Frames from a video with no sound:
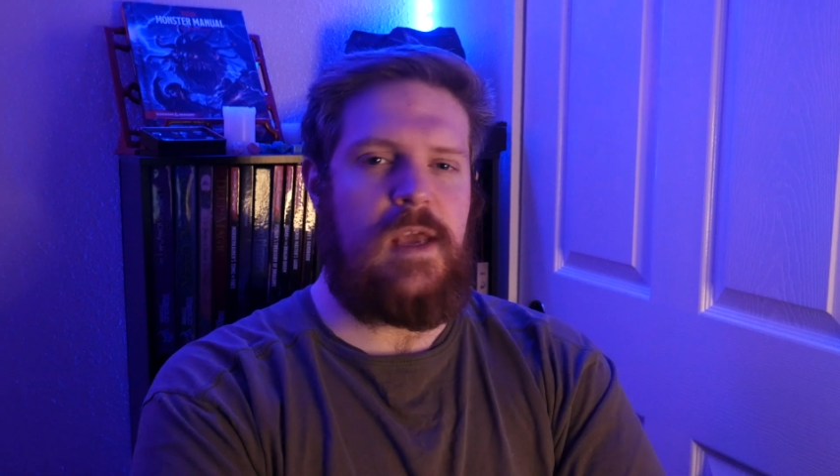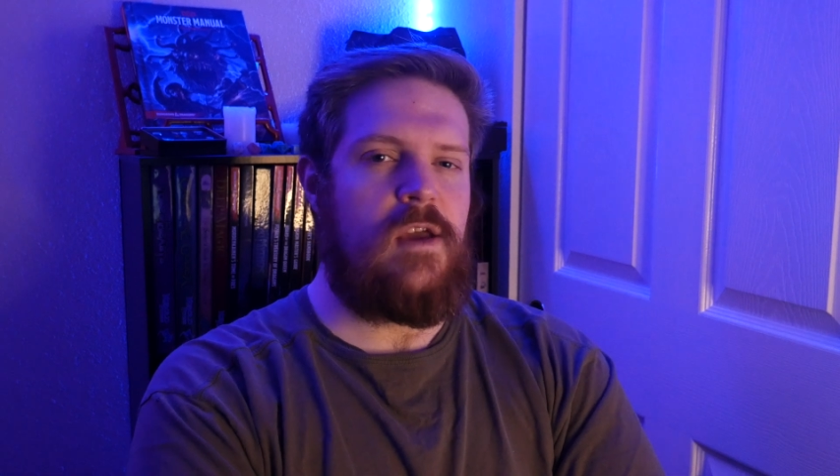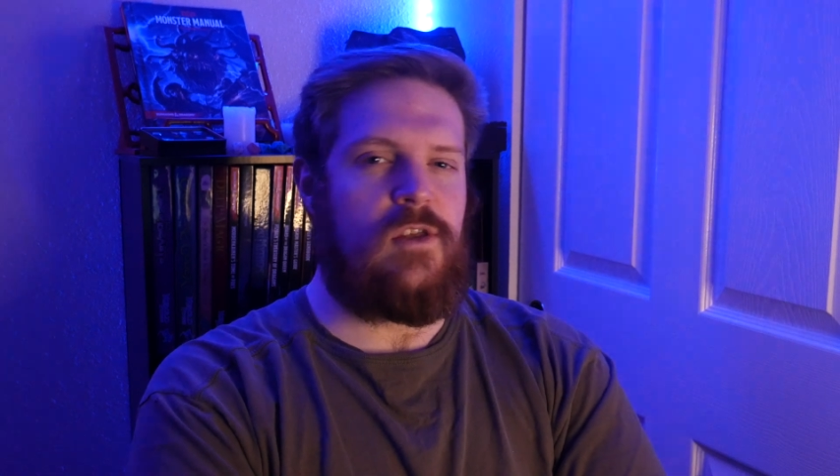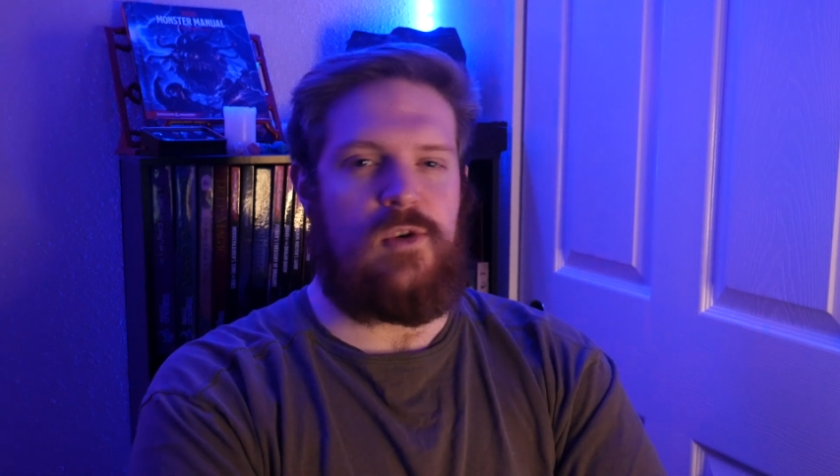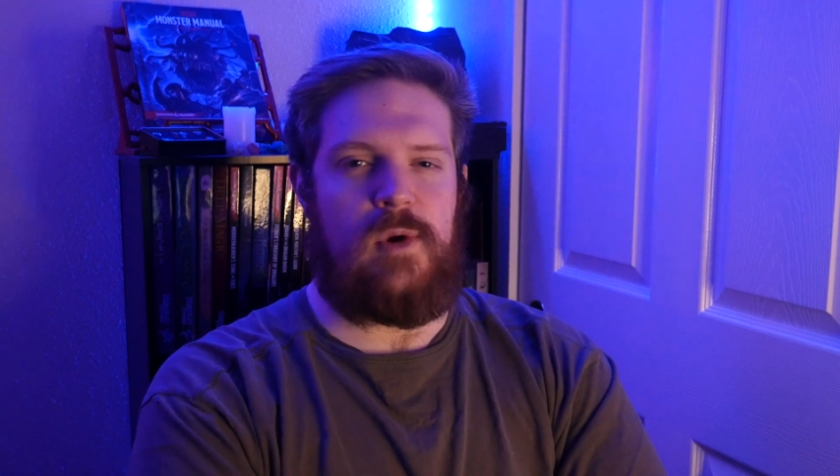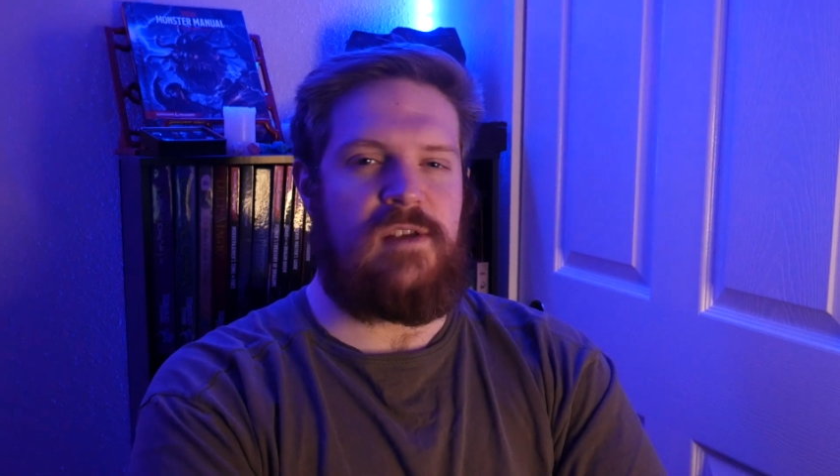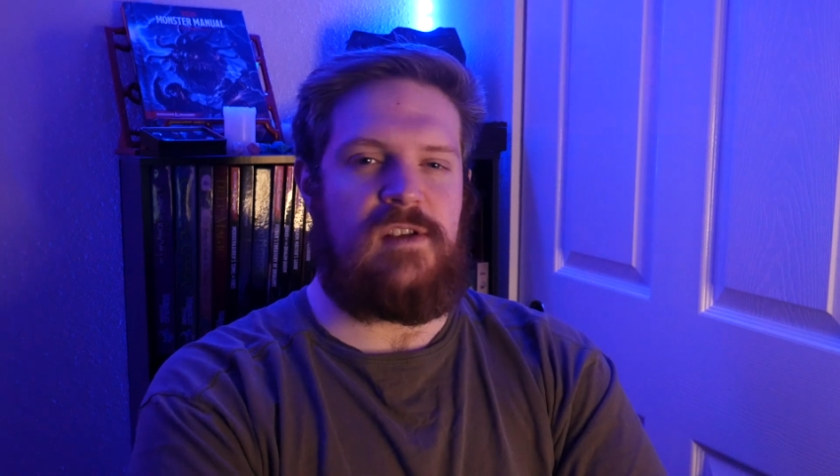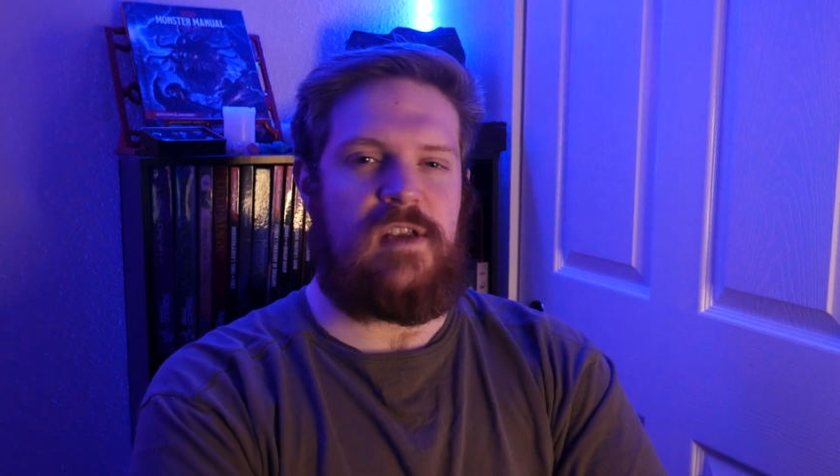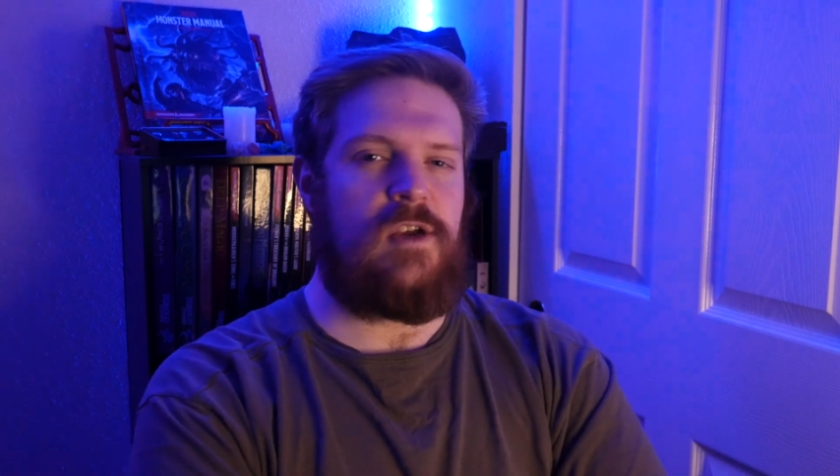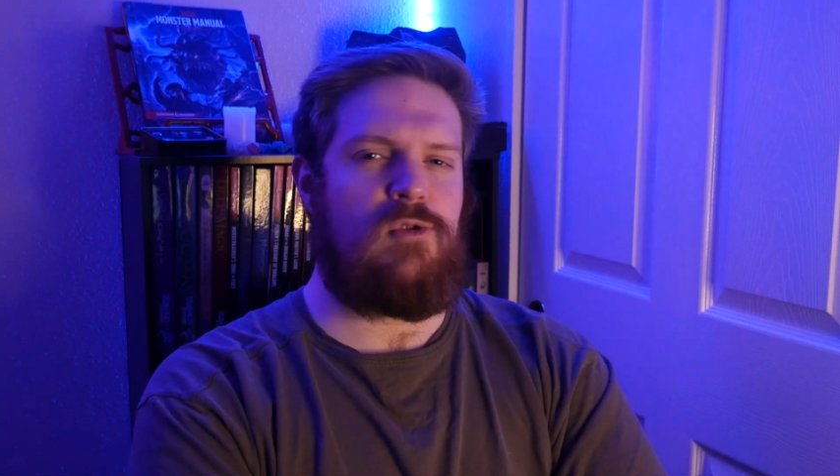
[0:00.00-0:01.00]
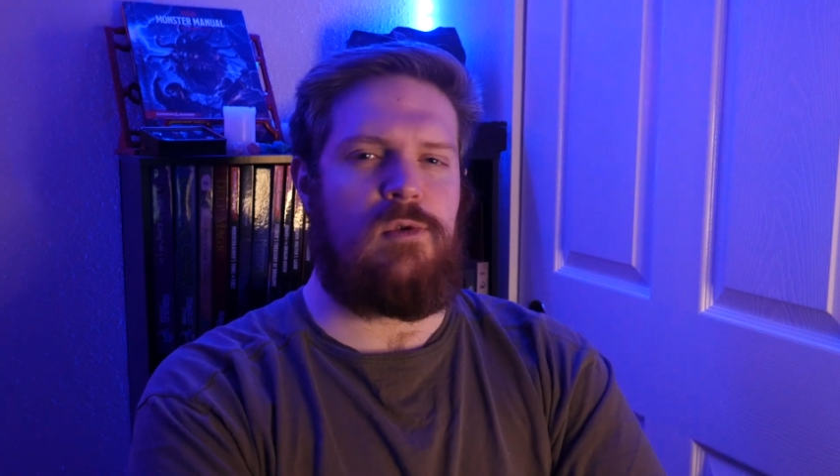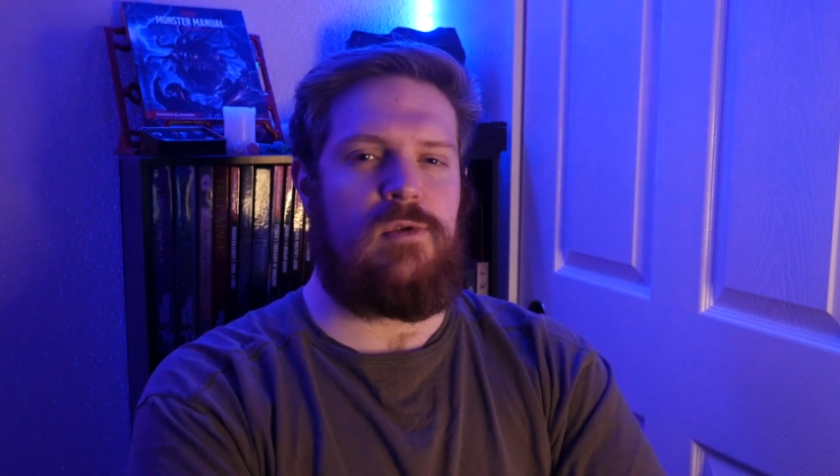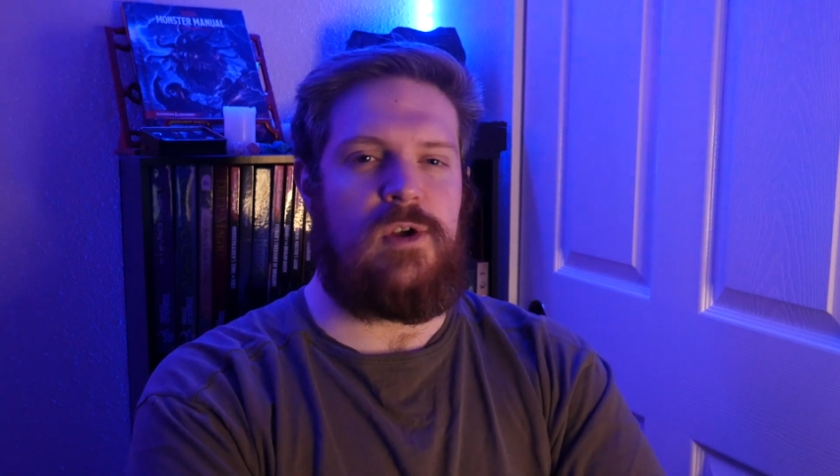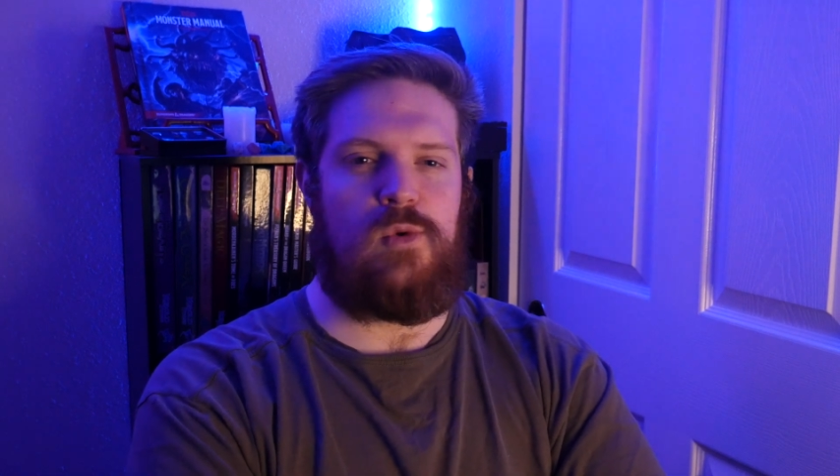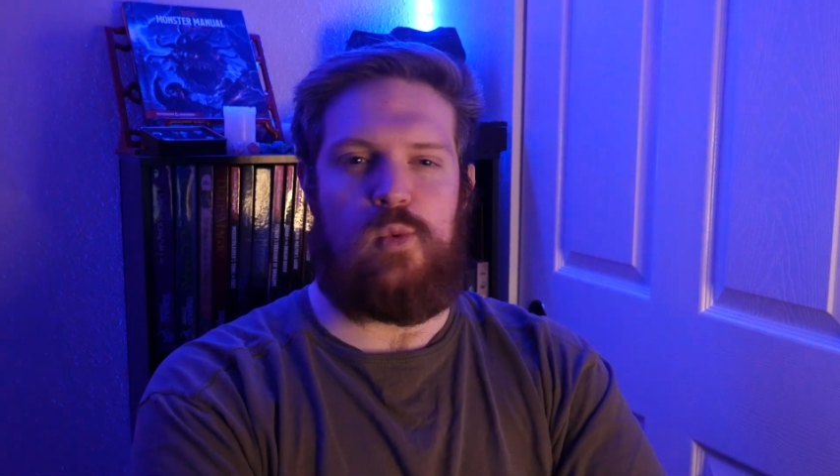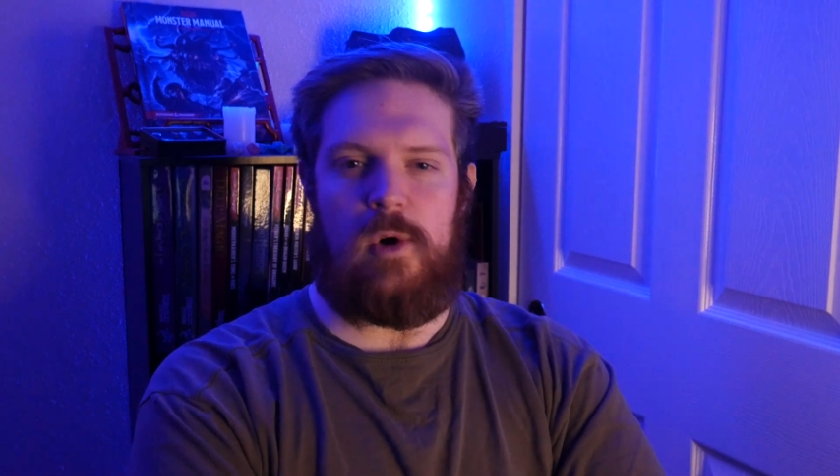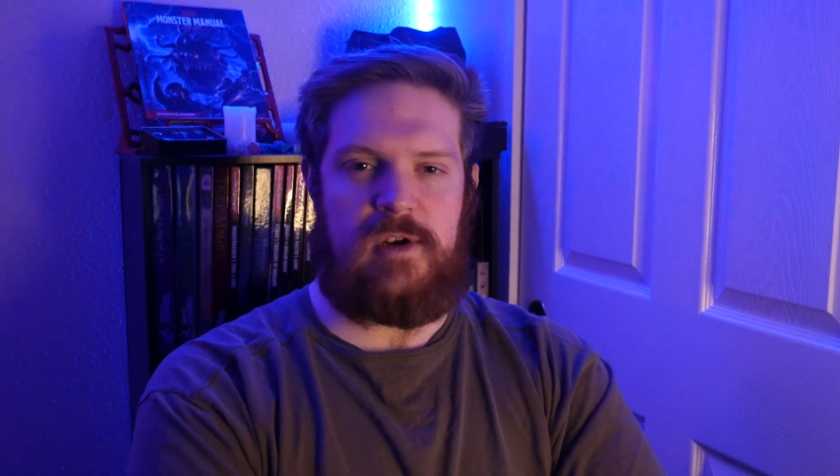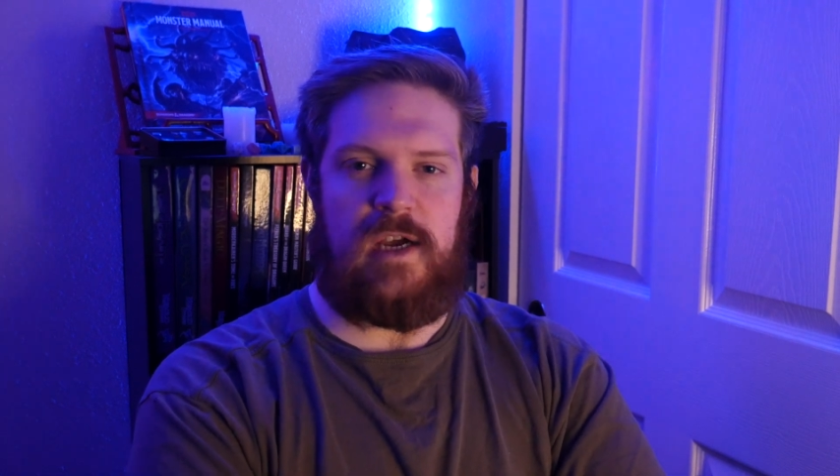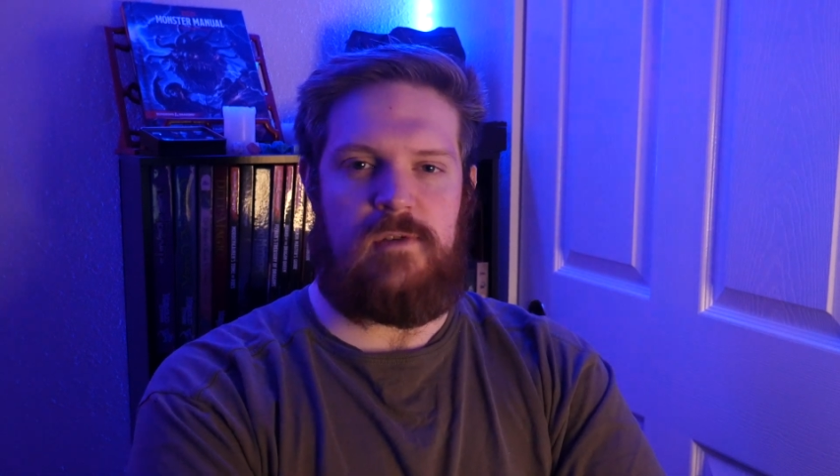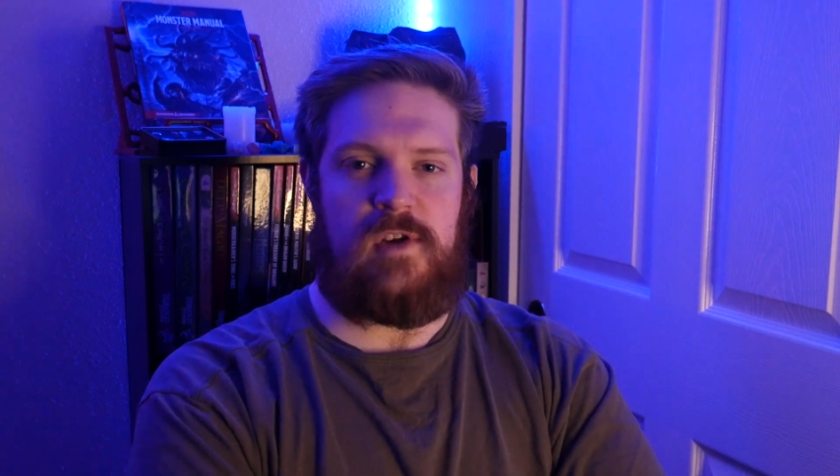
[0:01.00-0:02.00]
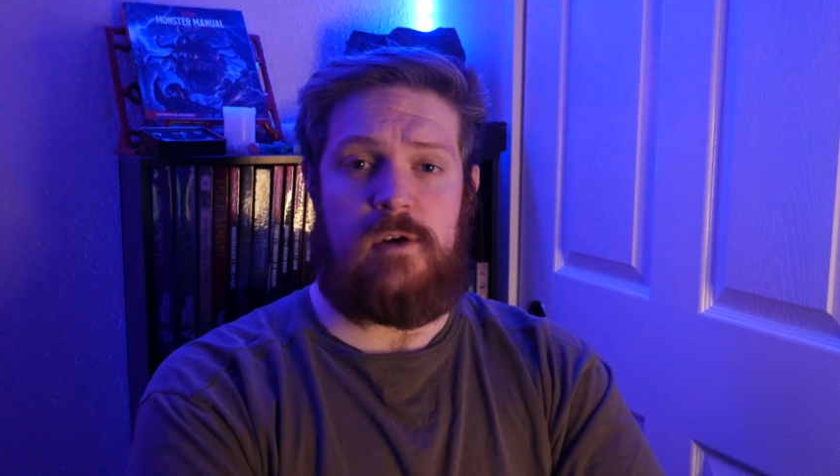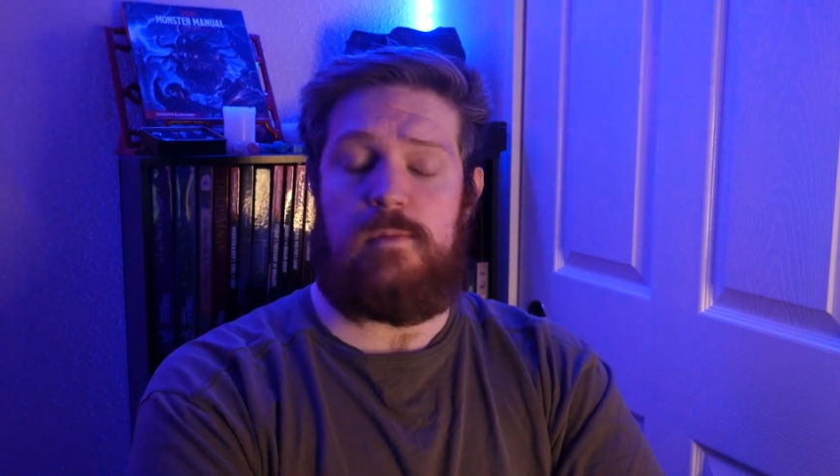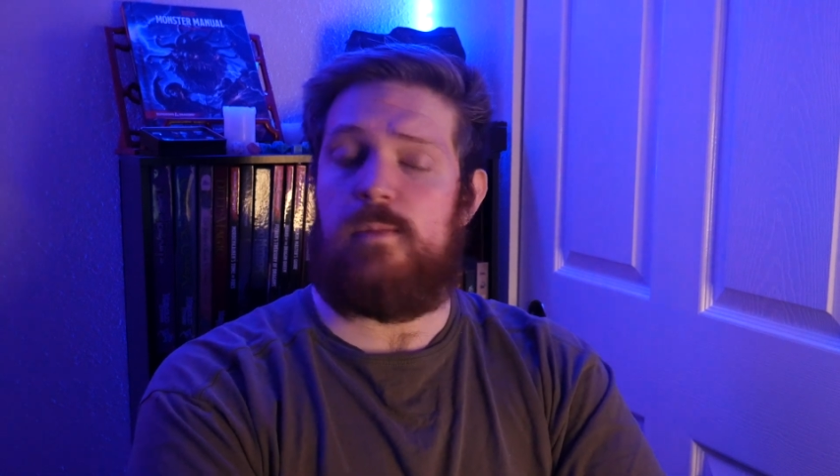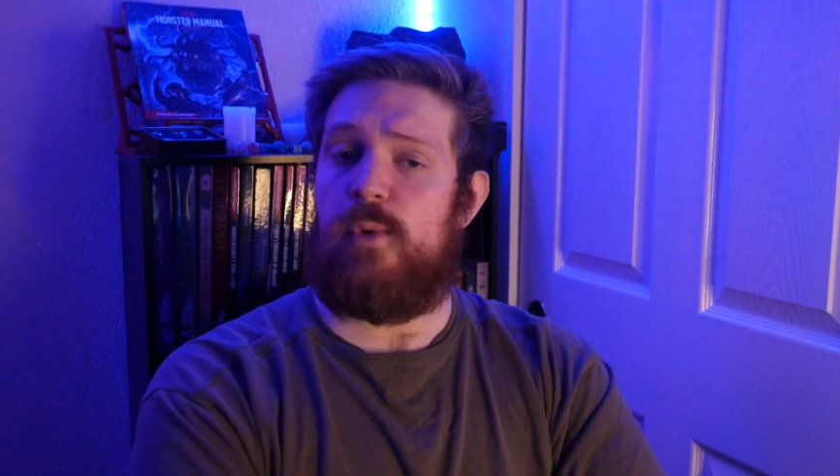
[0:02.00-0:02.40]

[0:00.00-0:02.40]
The crazy tinkerer that worked out of here